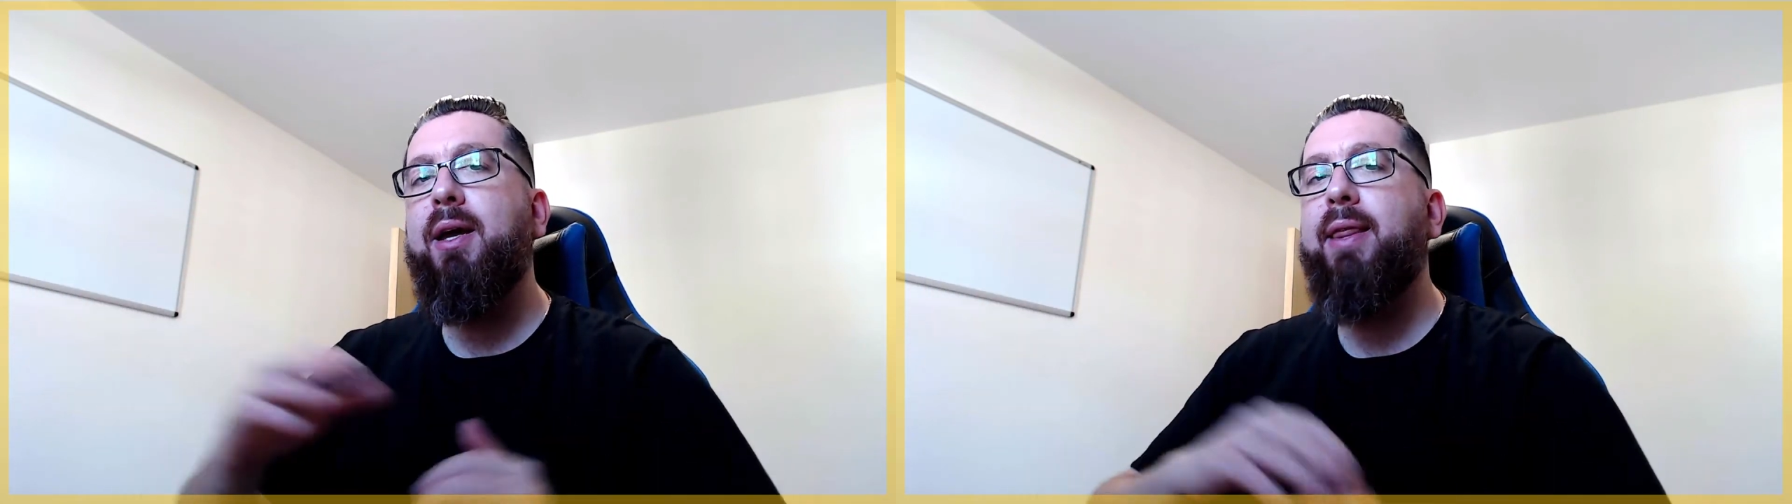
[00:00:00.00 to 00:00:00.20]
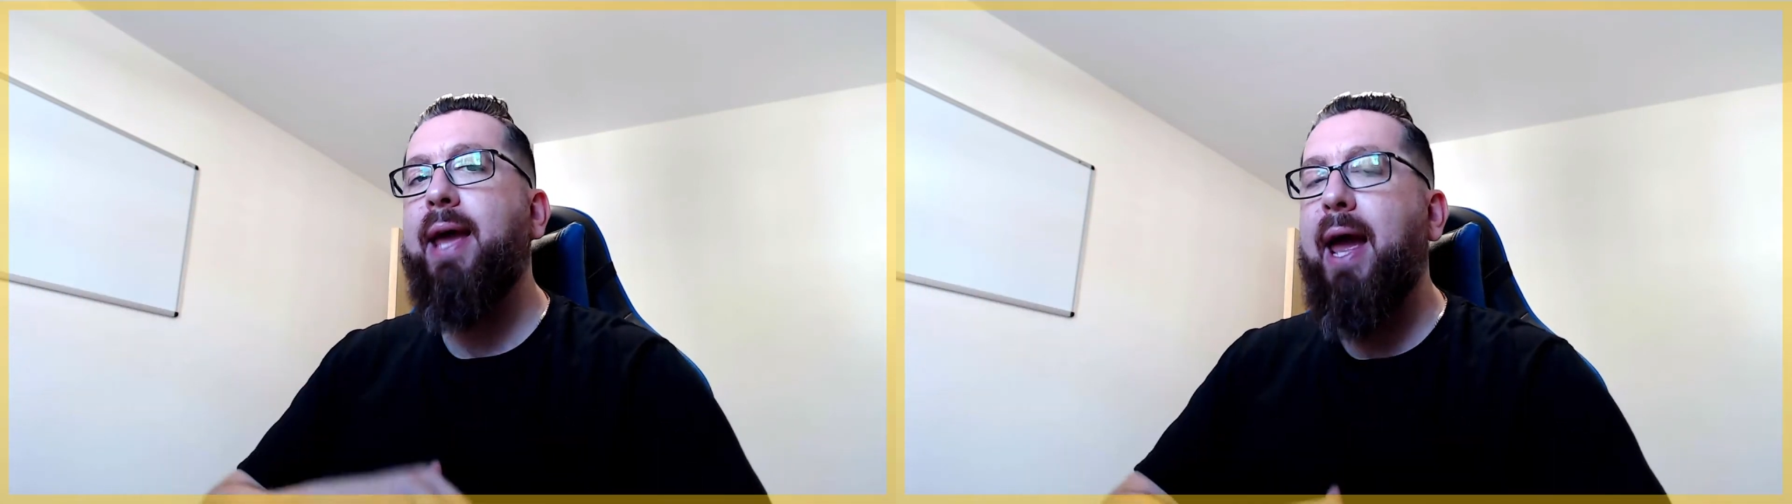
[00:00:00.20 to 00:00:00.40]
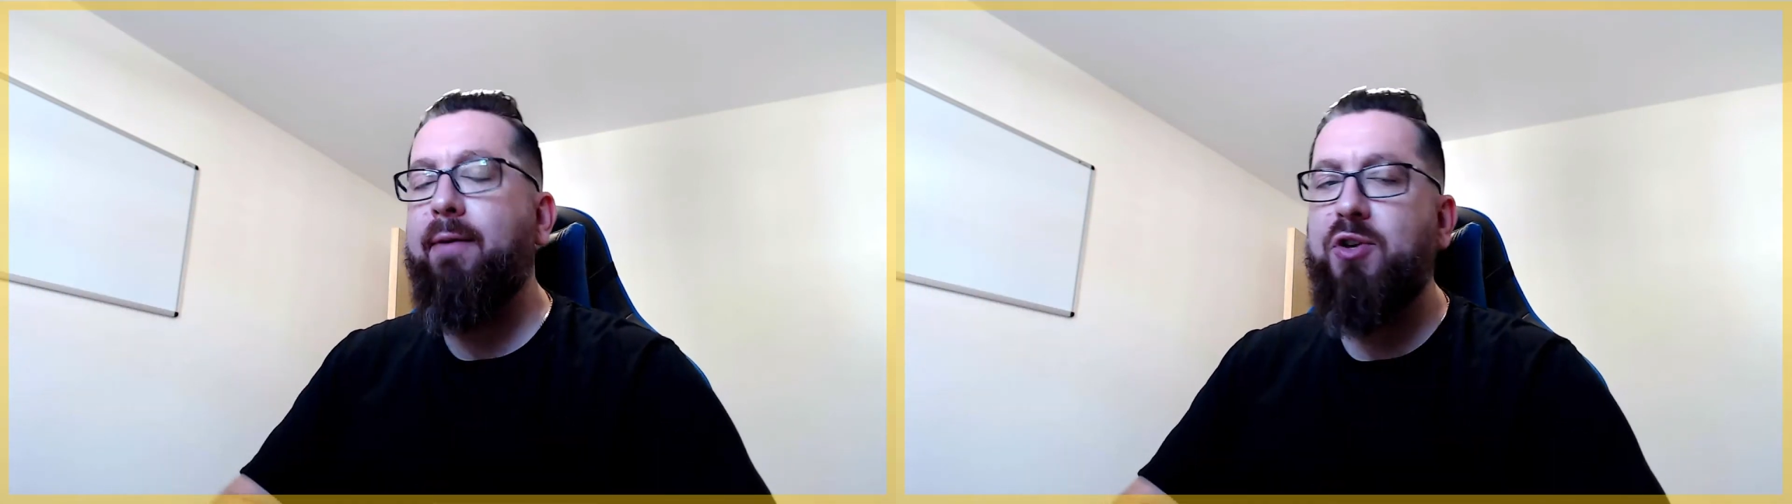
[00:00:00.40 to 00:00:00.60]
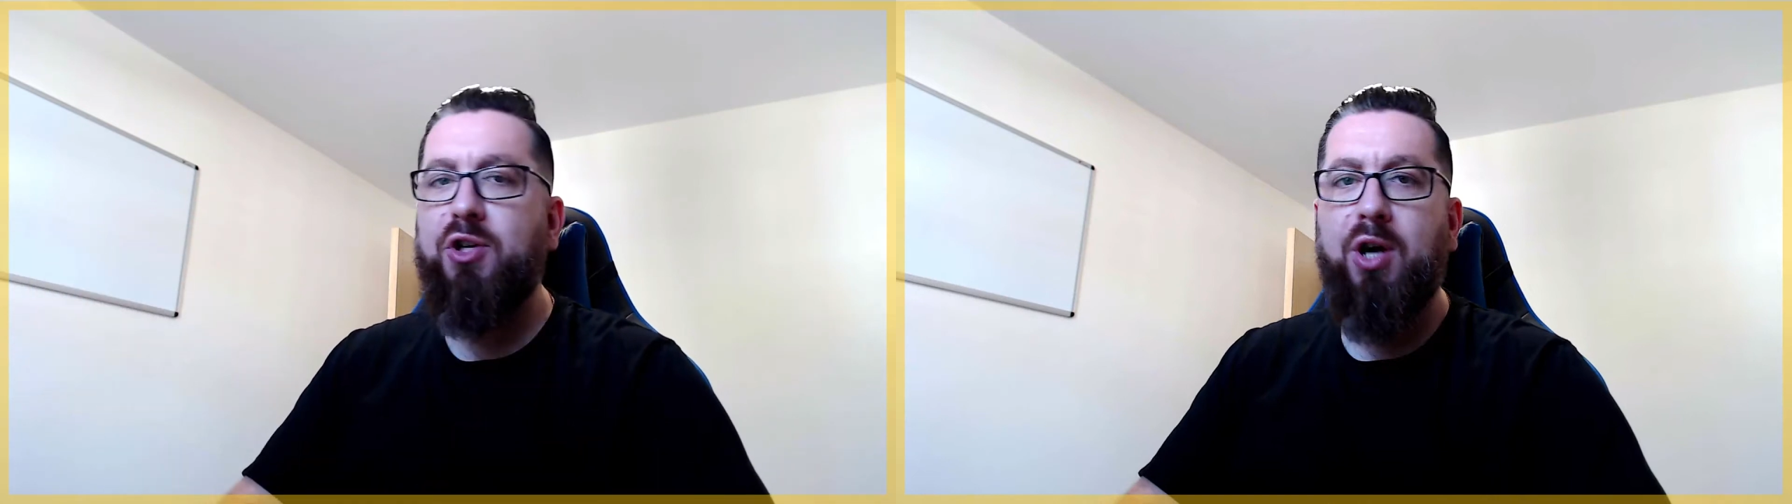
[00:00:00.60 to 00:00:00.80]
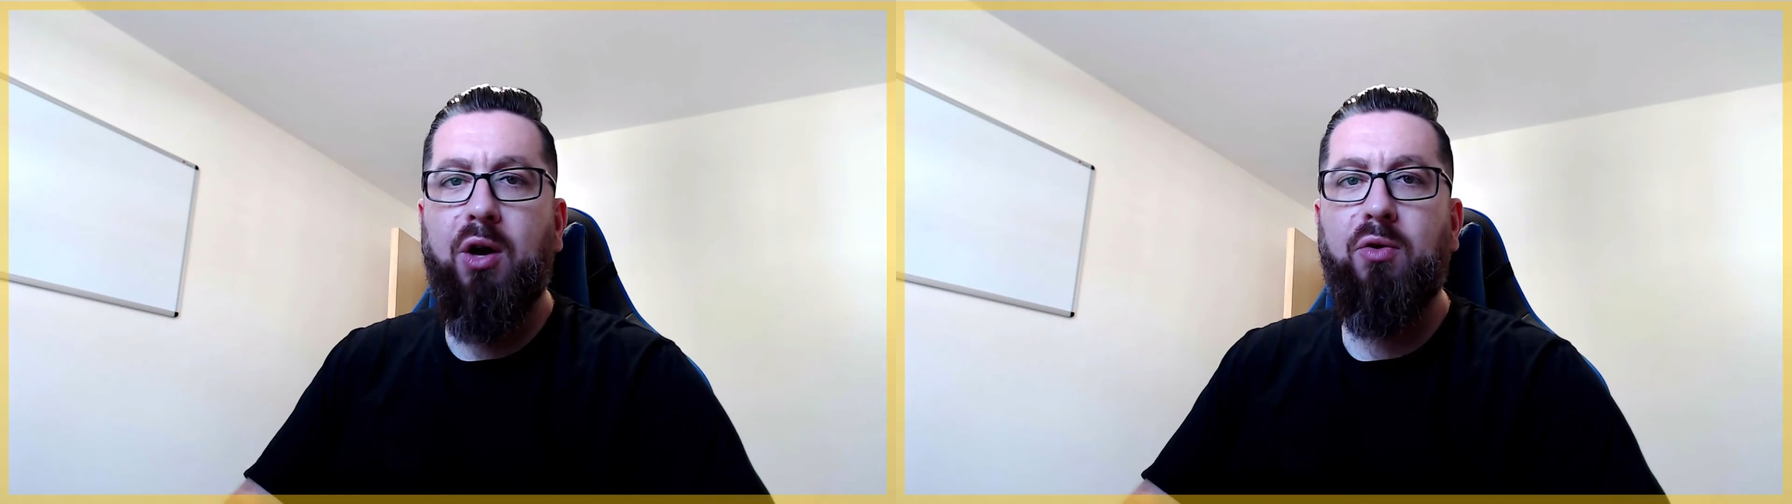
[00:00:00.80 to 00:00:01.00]
they have
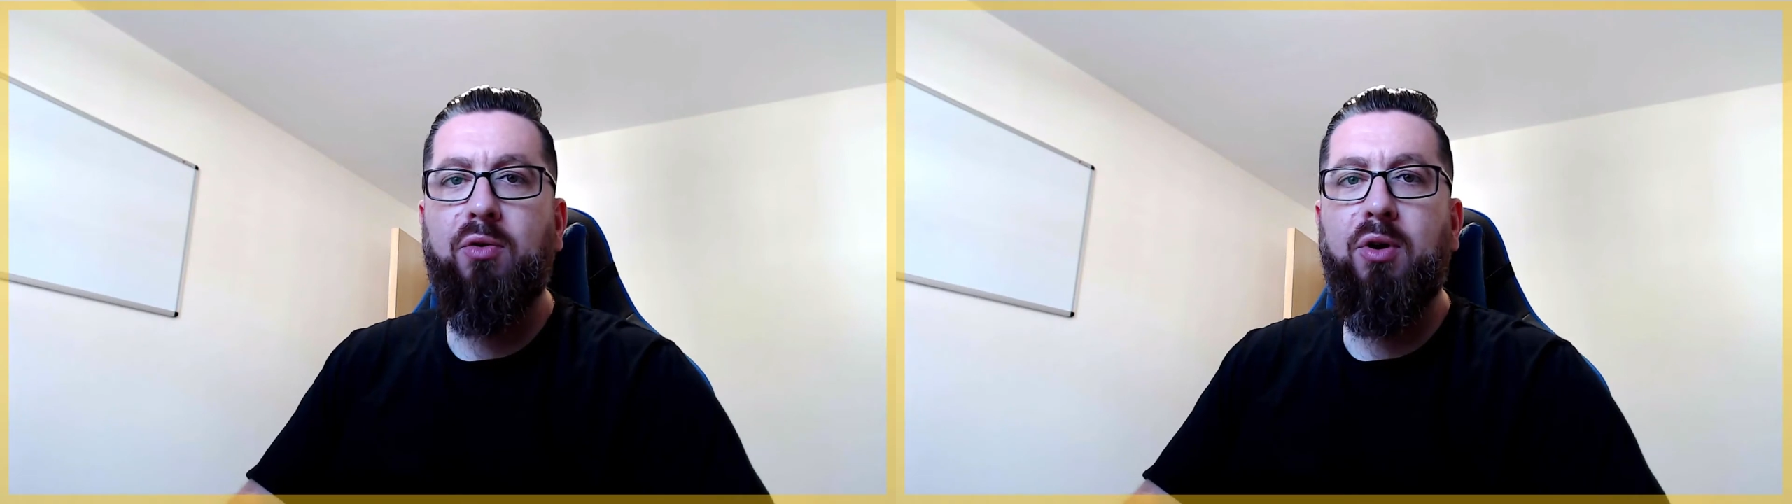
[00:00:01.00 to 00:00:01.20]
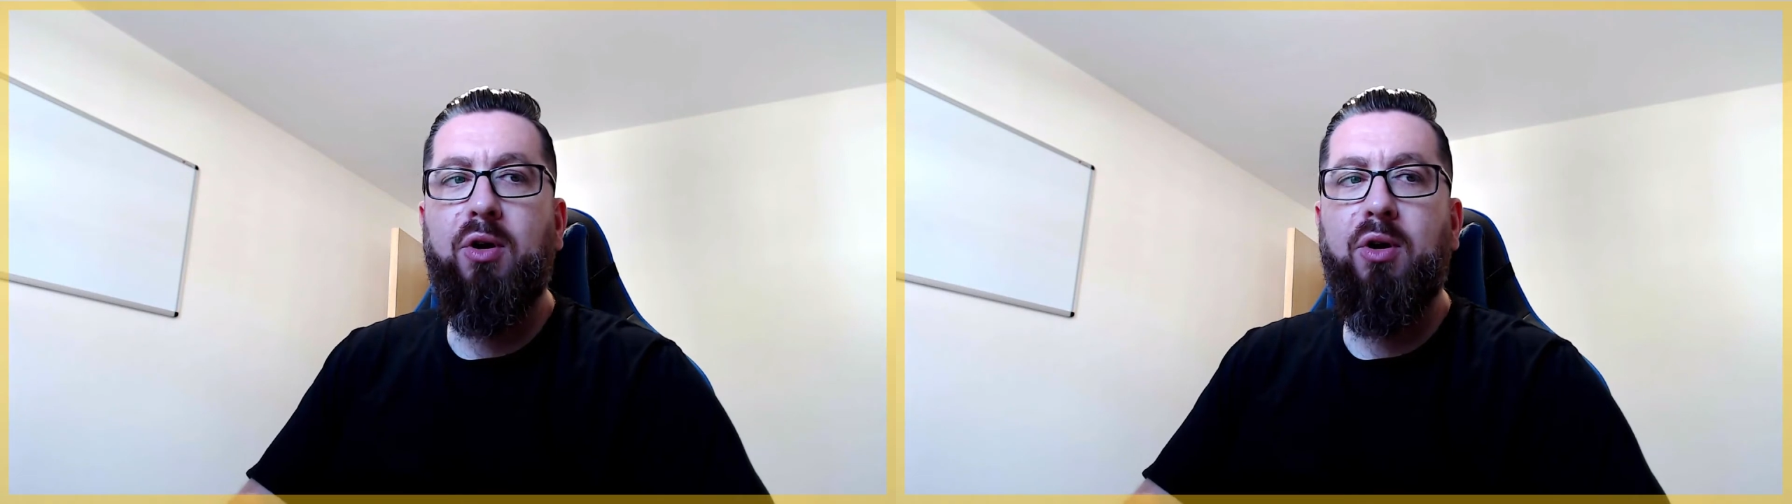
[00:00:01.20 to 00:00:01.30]
shown